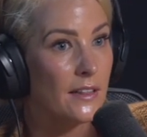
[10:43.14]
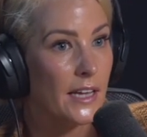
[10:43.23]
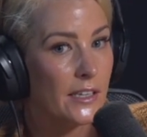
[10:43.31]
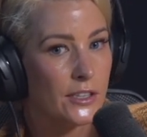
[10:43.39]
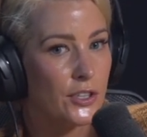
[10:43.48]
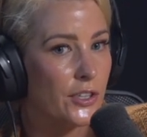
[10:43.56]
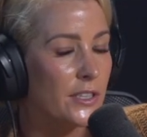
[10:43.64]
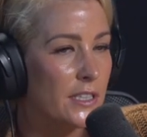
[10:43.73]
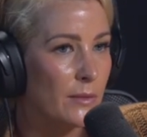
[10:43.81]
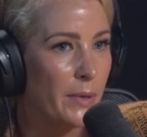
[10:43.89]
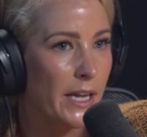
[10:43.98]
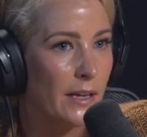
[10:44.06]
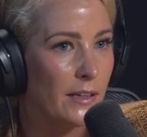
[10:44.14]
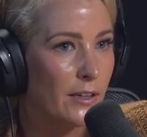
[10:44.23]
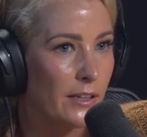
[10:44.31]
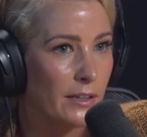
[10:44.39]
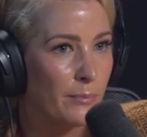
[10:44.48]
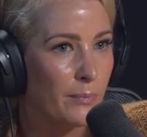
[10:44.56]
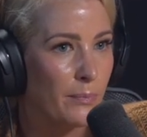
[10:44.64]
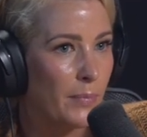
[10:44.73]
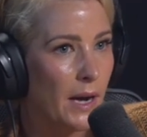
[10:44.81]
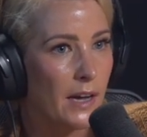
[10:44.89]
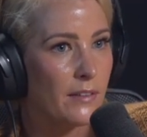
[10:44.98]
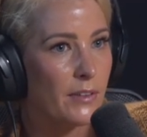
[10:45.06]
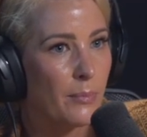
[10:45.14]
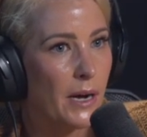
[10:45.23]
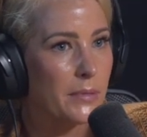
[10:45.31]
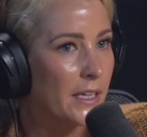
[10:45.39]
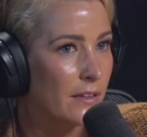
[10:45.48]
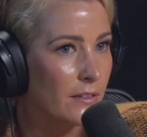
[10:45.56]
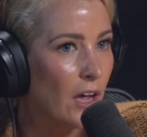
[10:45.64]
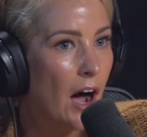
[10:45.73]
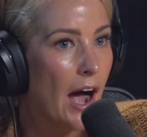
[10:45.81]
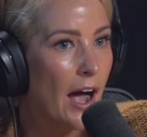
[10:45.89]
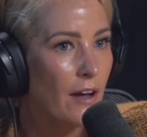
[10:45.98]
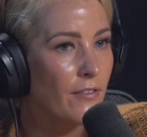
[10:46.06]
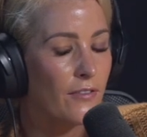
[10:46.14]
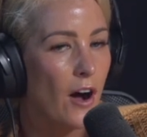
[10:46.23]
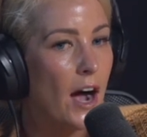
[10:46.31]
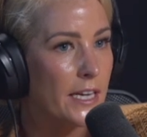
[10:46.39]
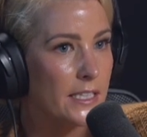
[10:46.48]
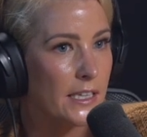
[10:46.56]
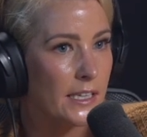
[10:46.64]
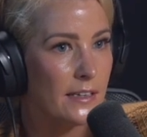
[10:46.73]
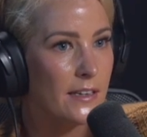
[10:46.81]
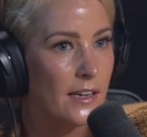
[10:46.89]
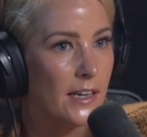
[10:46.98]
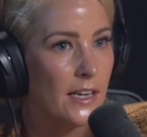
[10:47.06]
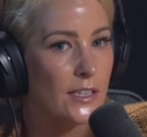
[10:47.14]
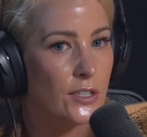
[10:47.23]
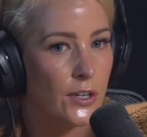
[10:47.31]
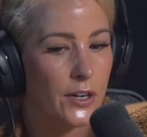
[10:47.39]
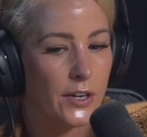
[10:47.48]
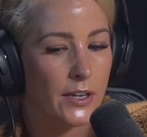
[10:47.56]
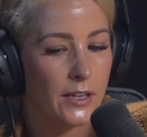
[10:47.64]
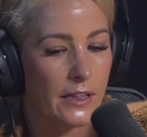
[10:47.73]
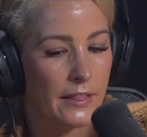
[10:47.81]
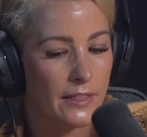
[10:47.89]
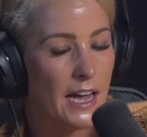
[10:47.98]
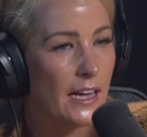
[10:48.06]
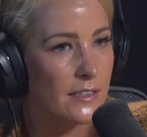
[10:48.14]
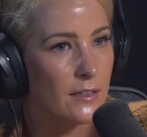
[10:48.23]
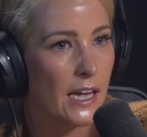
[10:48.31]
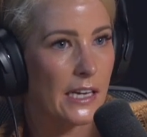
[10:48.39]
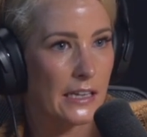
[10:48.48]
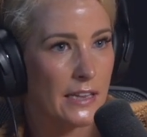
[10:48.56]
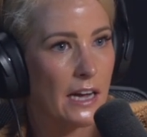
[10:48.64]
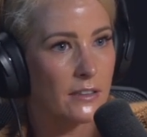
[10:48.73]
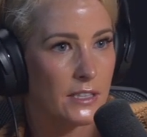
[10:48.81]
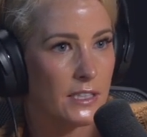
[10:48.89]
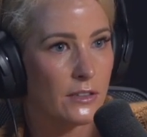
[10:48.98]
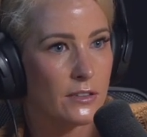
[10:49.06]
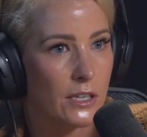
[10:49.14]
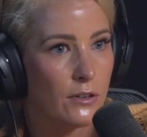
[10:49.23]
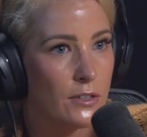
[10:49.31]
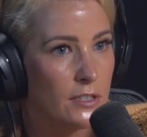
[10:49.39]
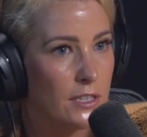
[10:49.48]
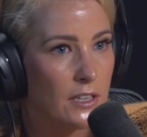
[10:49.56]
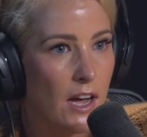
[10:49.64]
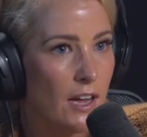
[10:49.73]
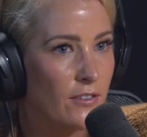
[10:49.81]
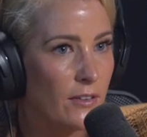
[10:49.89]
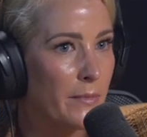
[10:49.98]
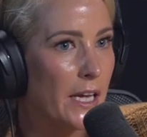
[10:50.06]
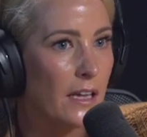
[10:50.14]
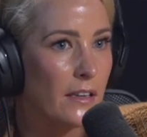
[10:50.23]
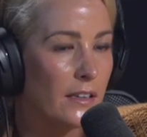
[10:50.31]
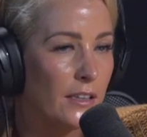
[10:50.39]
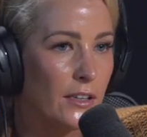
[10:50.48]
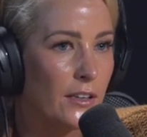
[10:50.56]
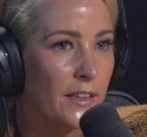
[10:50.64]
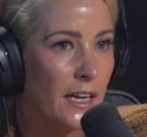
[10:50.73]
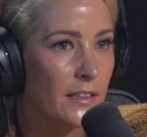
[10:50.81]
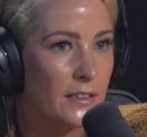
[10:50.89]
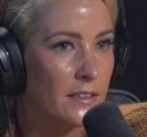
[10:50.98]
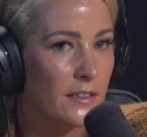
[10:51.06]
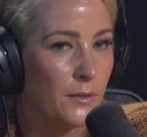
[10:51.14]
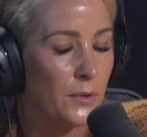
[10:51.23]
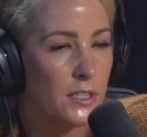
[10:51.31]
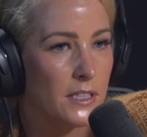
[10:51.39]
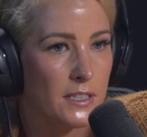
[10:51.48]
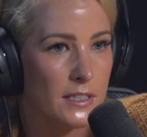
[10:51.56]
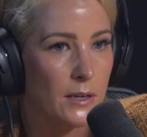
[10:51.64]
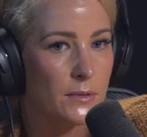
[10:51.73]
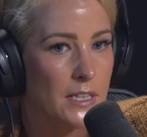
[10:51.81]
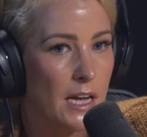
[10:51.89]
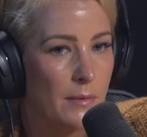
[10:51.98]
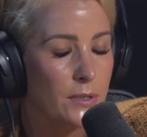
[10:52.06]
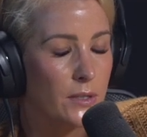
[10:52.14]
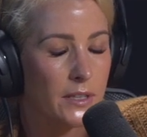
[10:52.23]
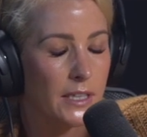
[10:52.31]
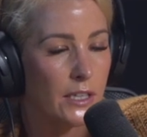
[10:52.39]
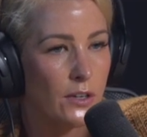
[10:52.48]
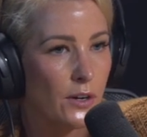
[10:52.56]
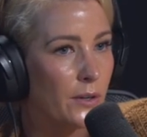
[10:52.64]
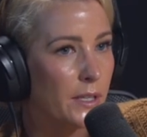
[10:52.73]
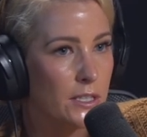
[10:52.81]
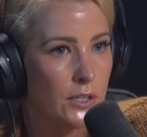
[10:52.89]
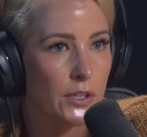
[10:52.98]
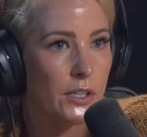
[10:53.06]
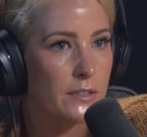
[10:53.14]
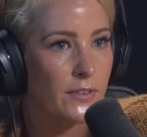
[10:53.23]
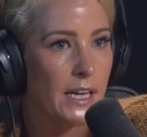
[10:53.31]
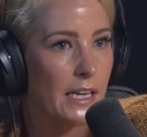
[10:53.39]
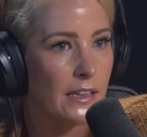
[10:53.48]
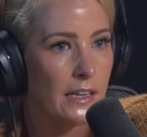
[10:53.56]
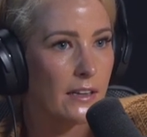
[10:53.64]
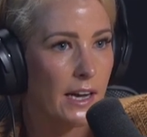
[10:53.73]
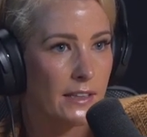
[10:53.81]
They didn't choose to be, you know, part of a public life. I did. So that's like, that seriously crossed a line for me. And, you know, that's, it was just, there was absolutely no excuse for anything like